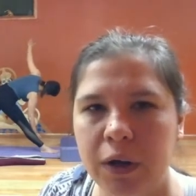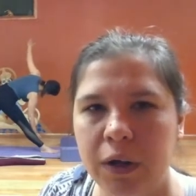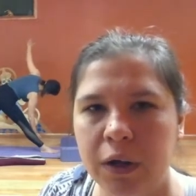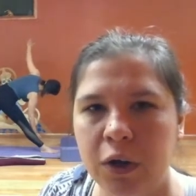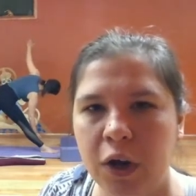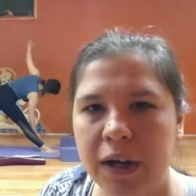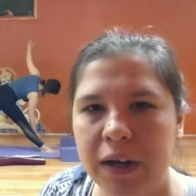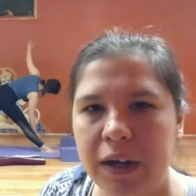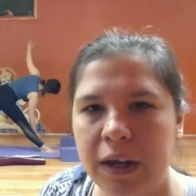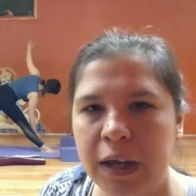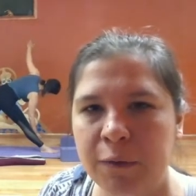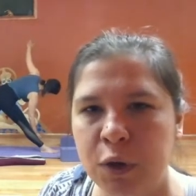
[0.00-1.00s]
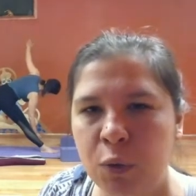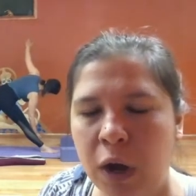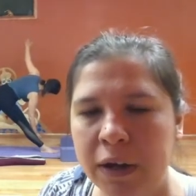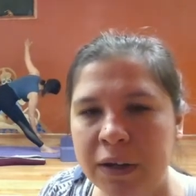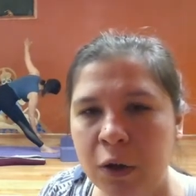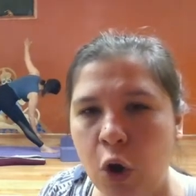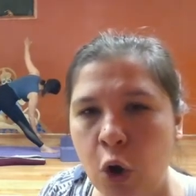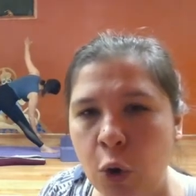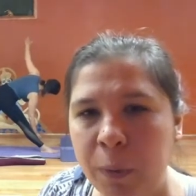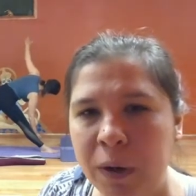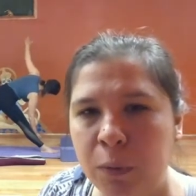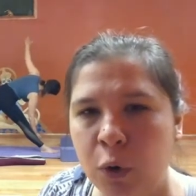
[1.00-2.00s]
Good. If you want to
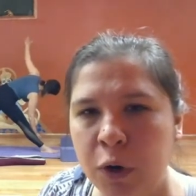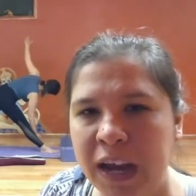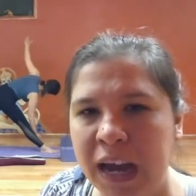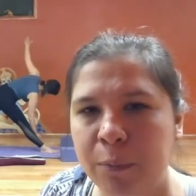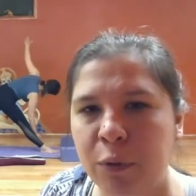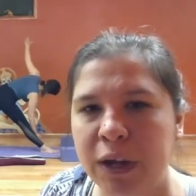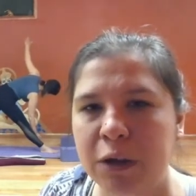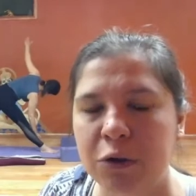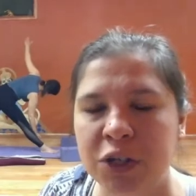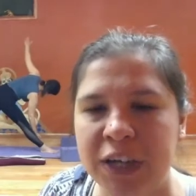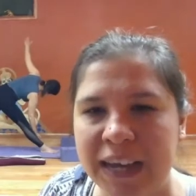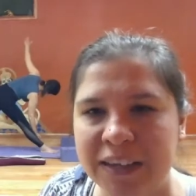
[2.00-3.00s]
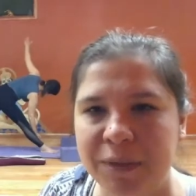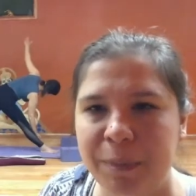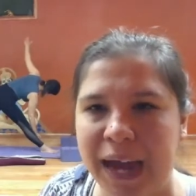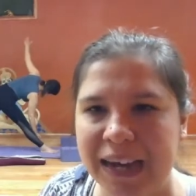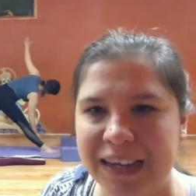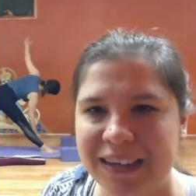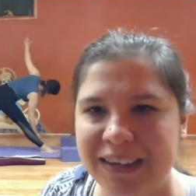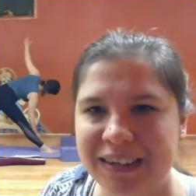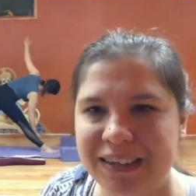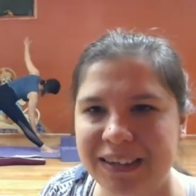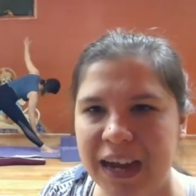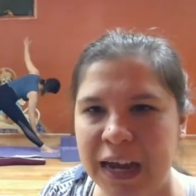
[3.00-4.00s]
open more, you got to bring your chest back
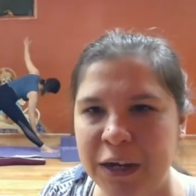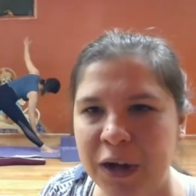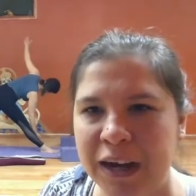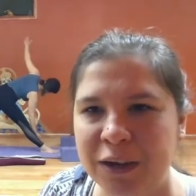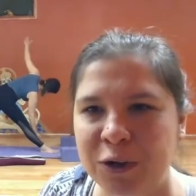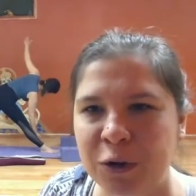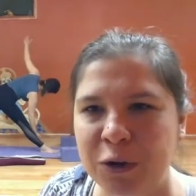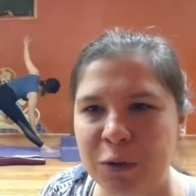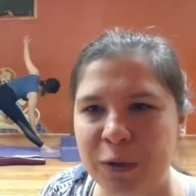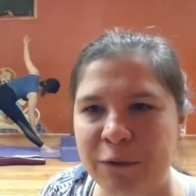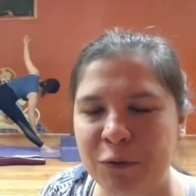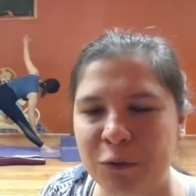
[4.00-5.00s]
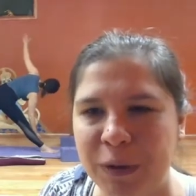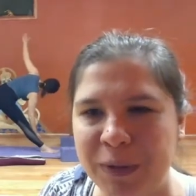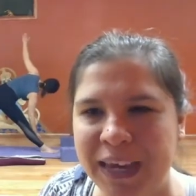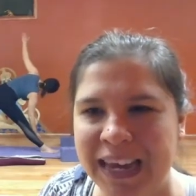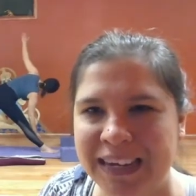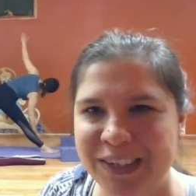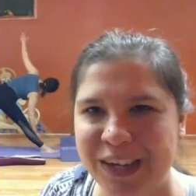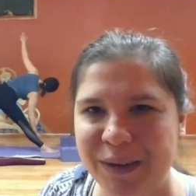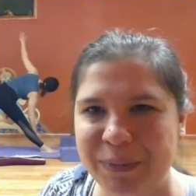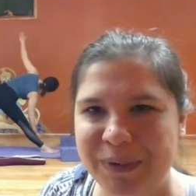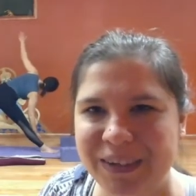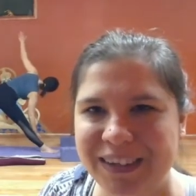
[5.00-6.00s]
and you got to turn your left rib cage up.
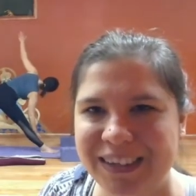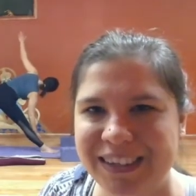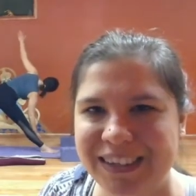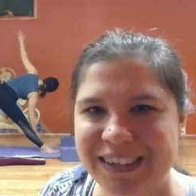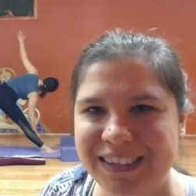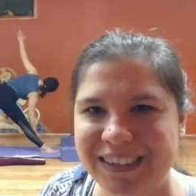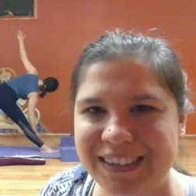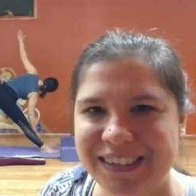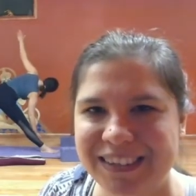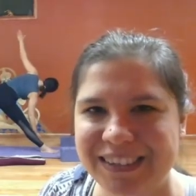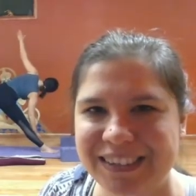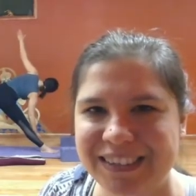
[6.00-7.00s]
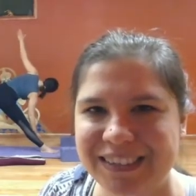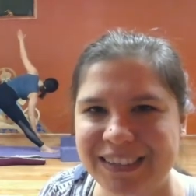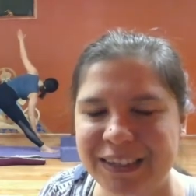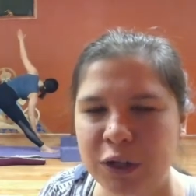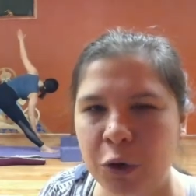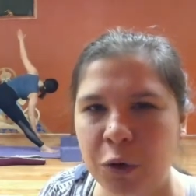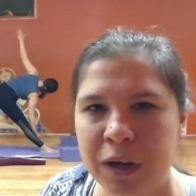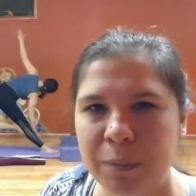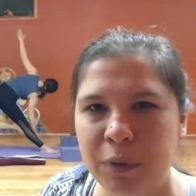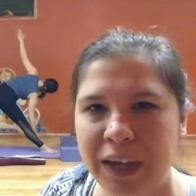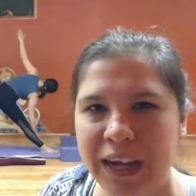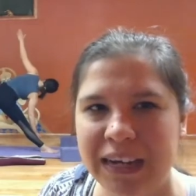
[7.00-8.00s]
And don't
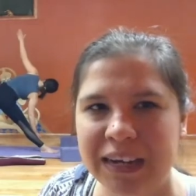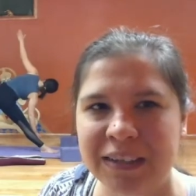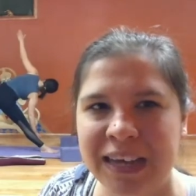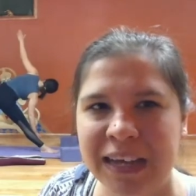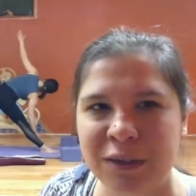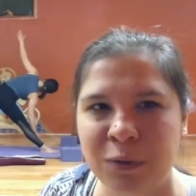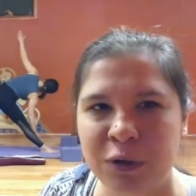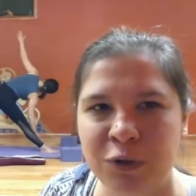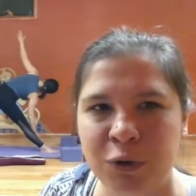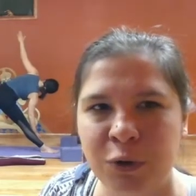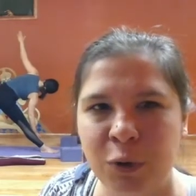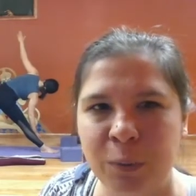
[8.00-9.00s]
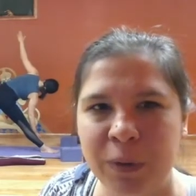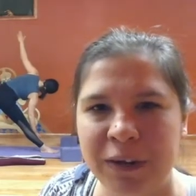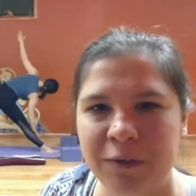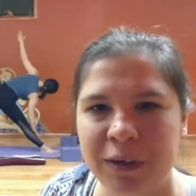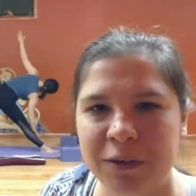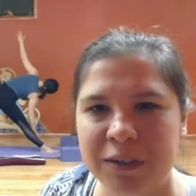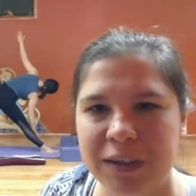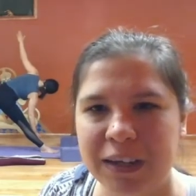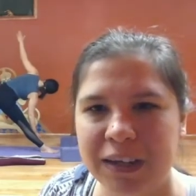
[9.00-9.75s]
complain, because that's what true opening feels like.